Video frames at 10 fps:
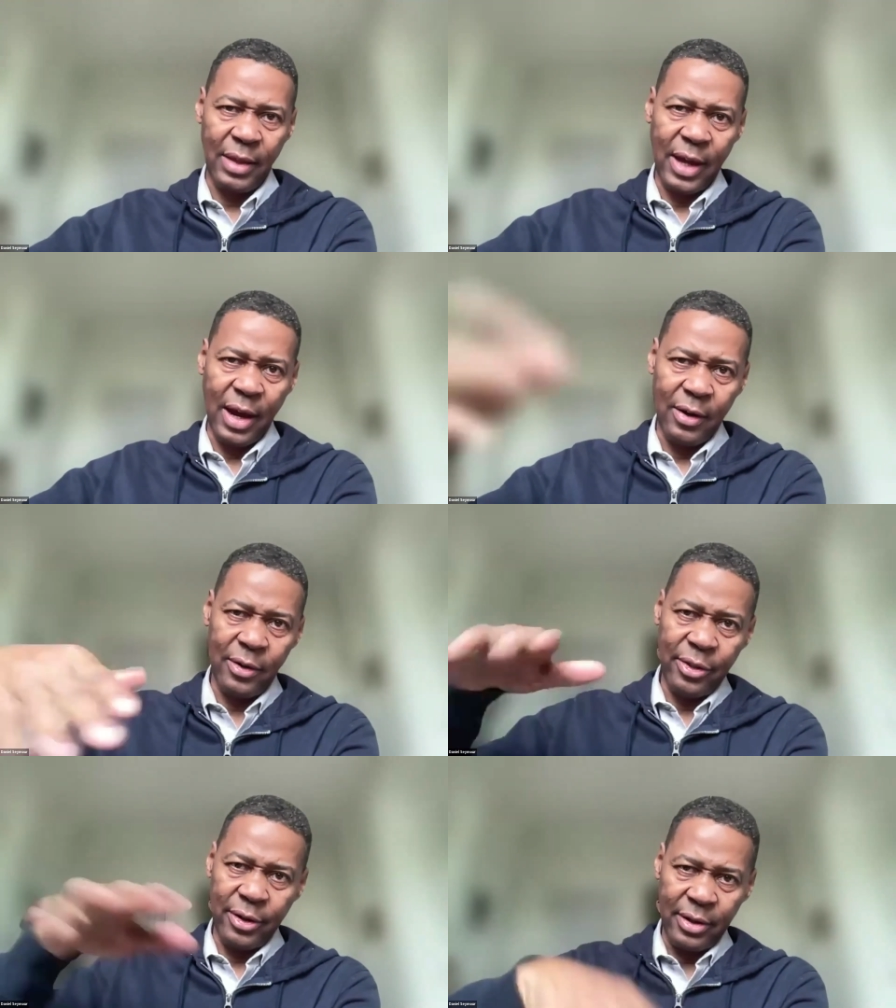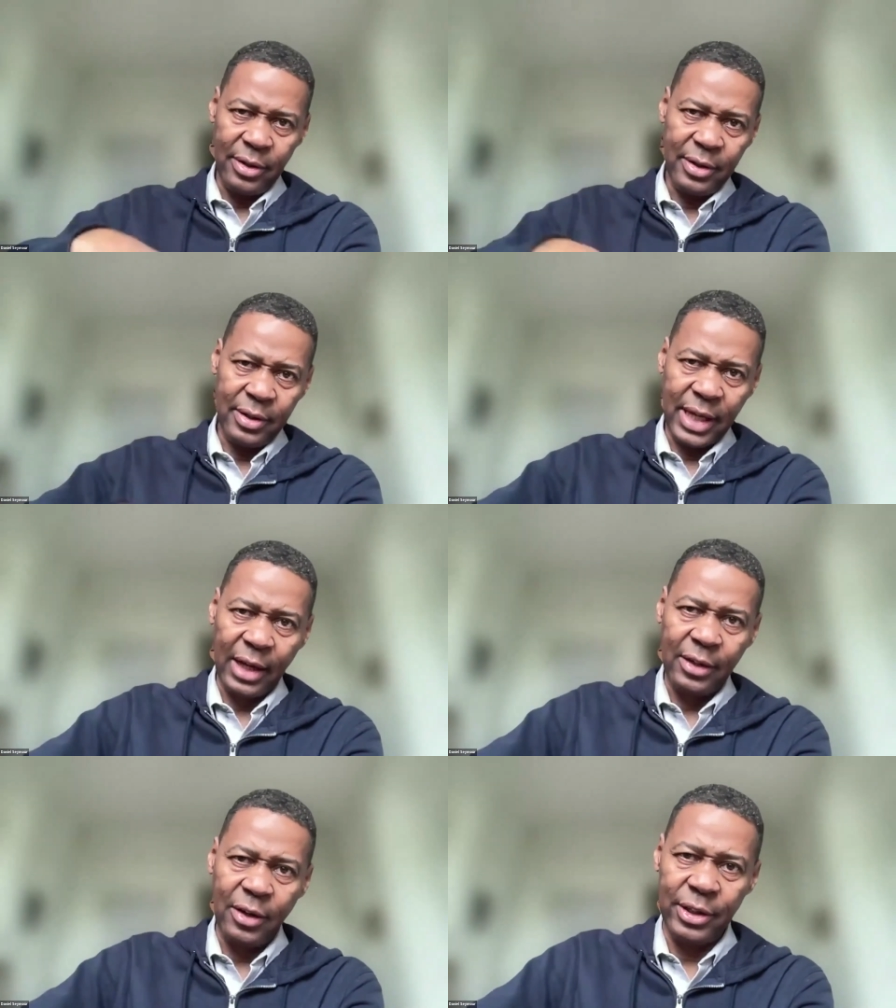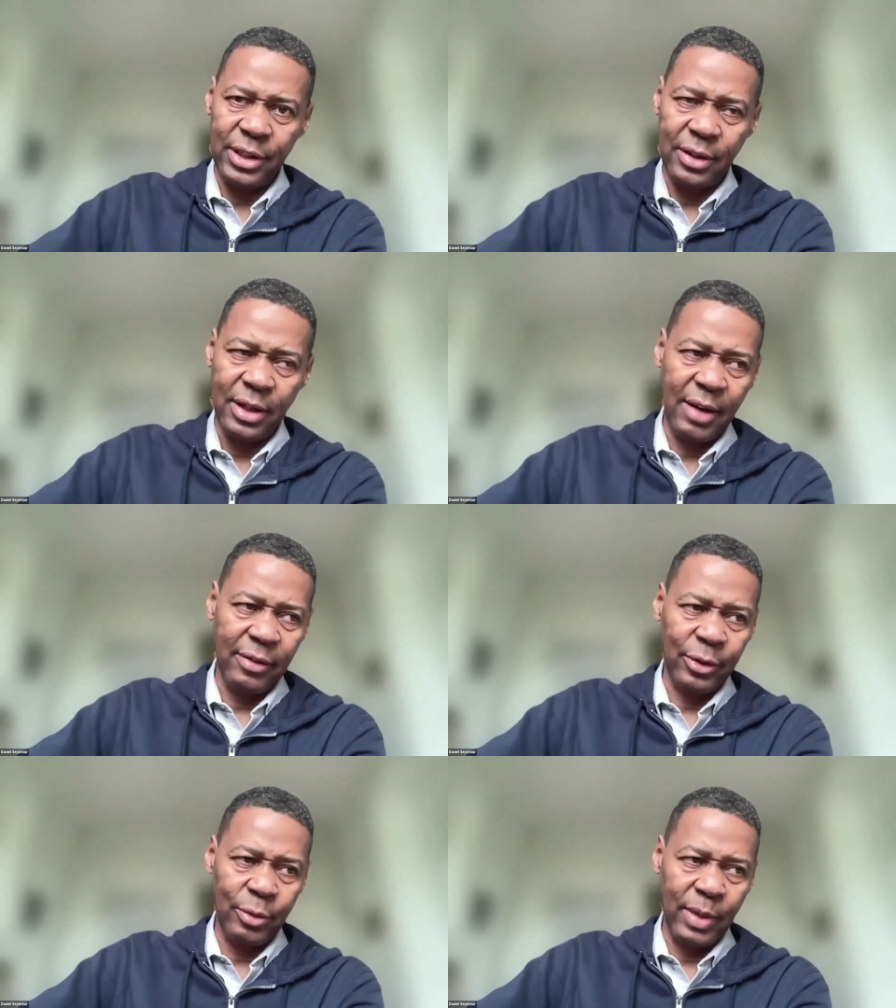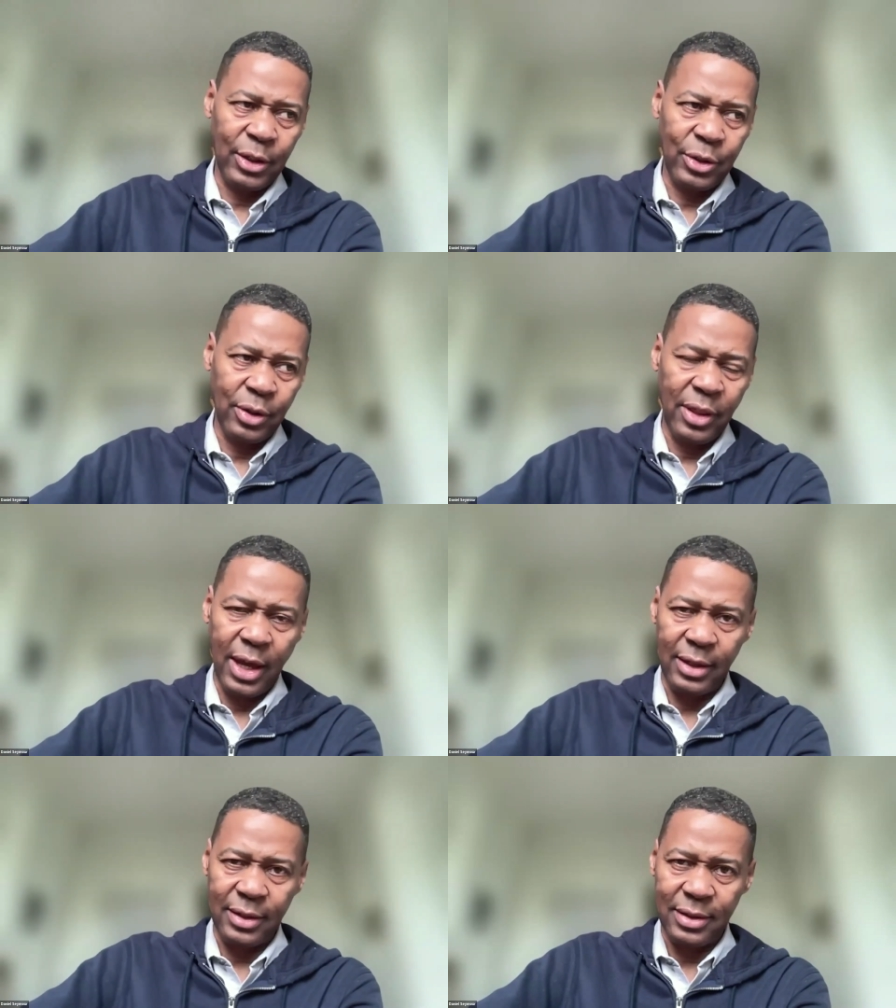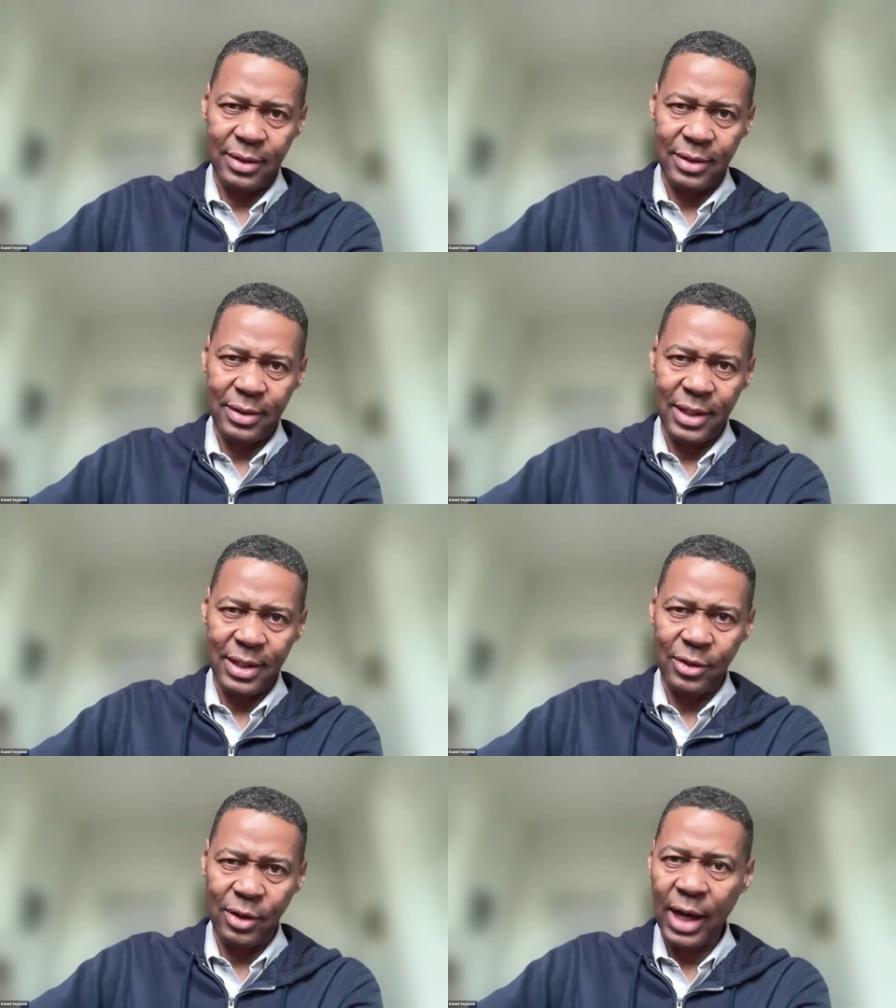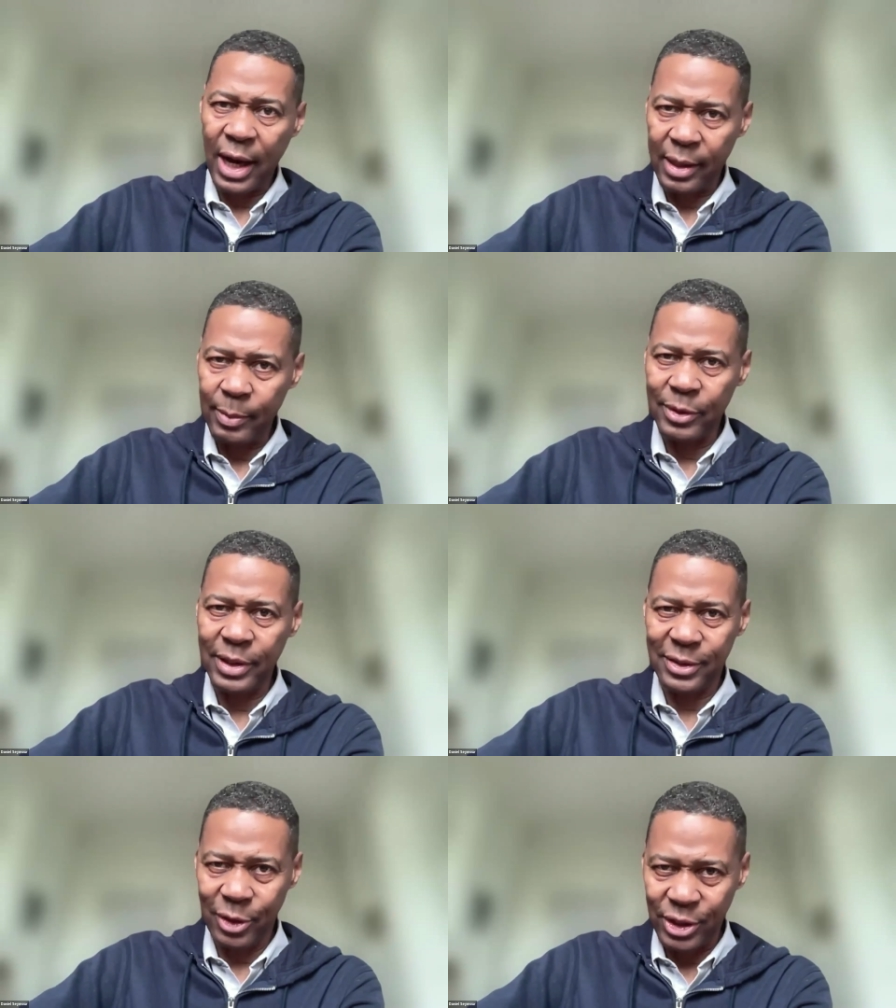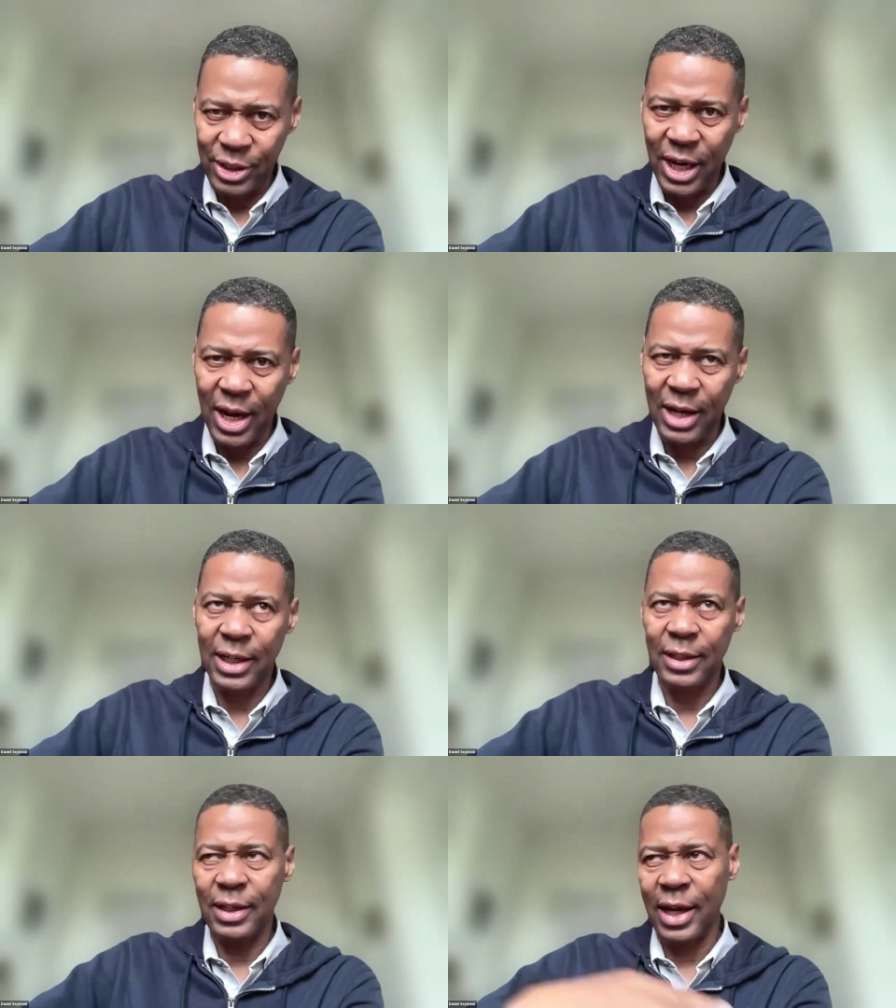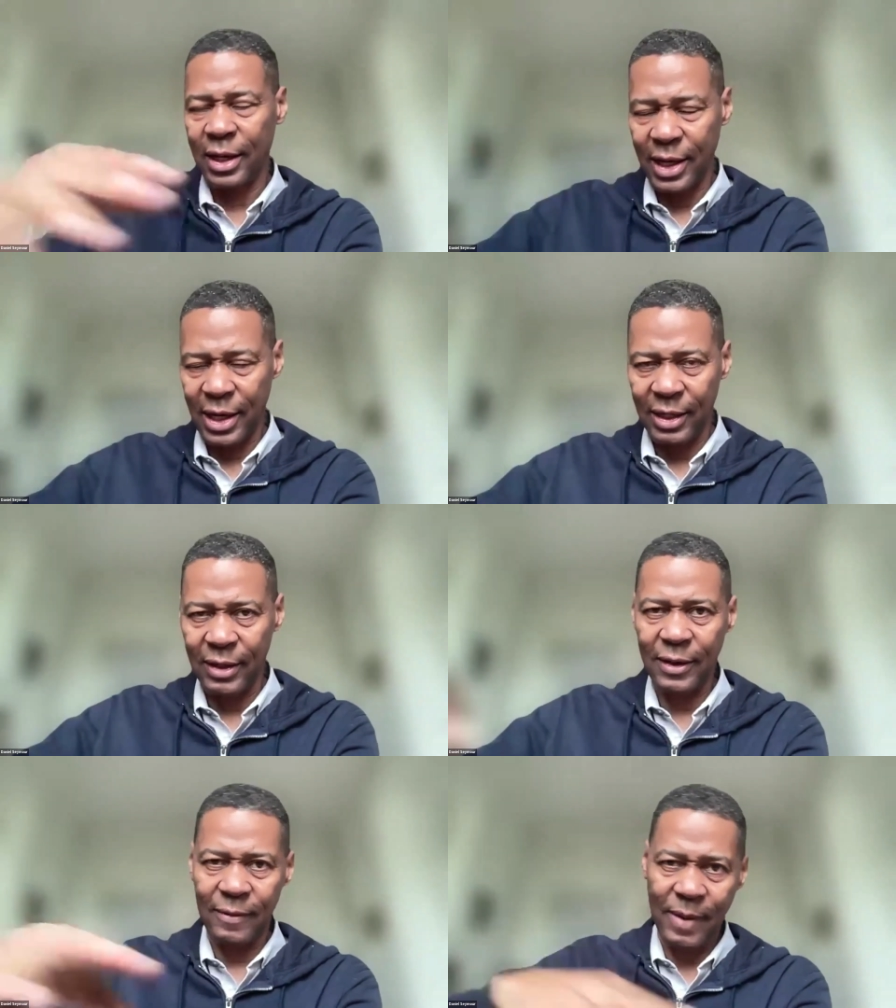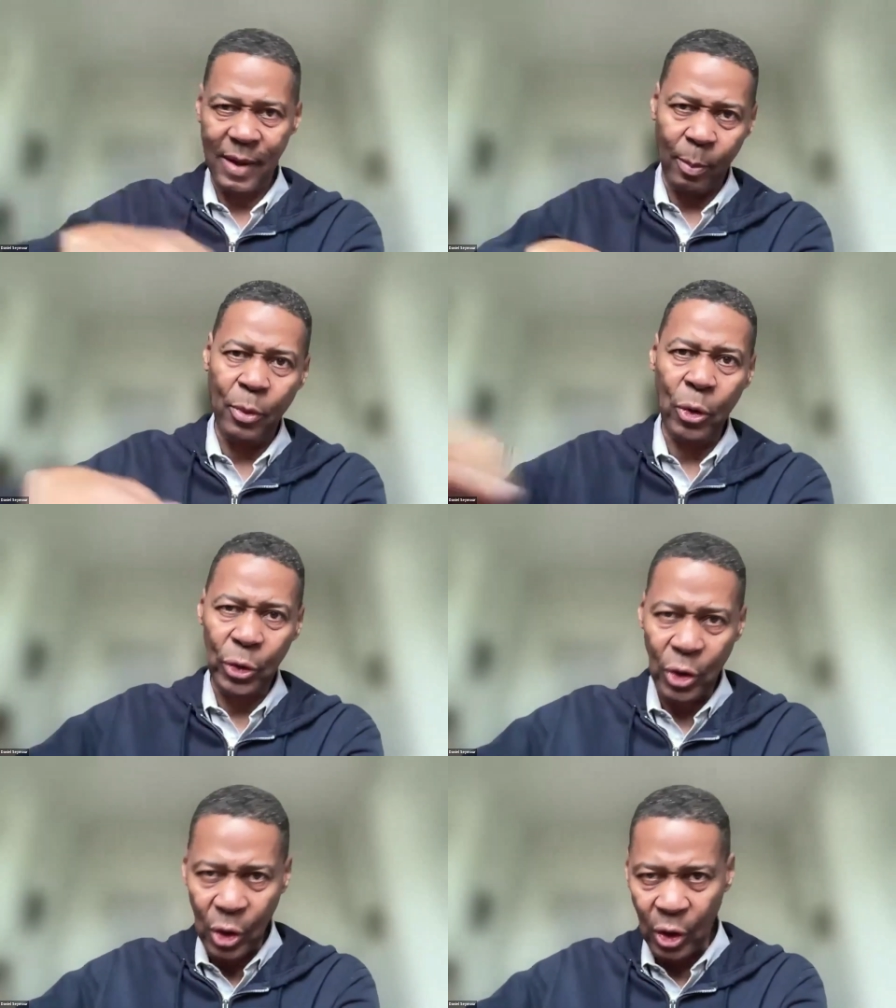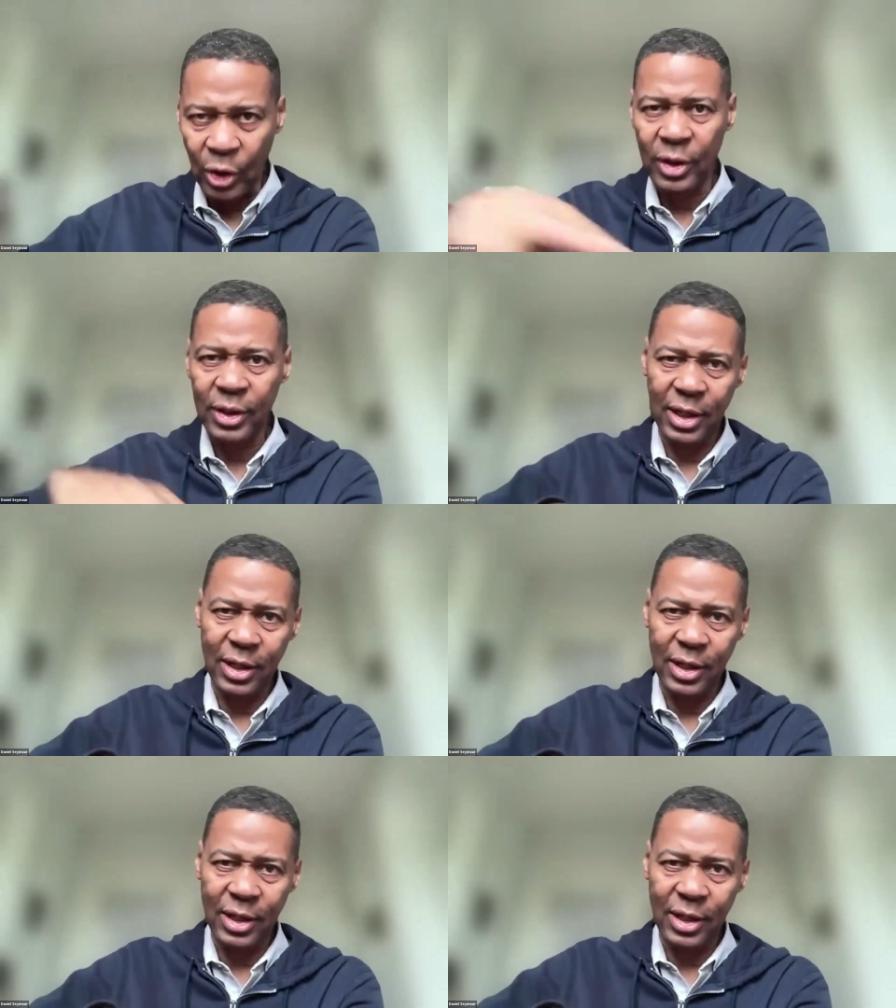But there are other technological level to make sure that it's not hackable, it's not shared, and the protocol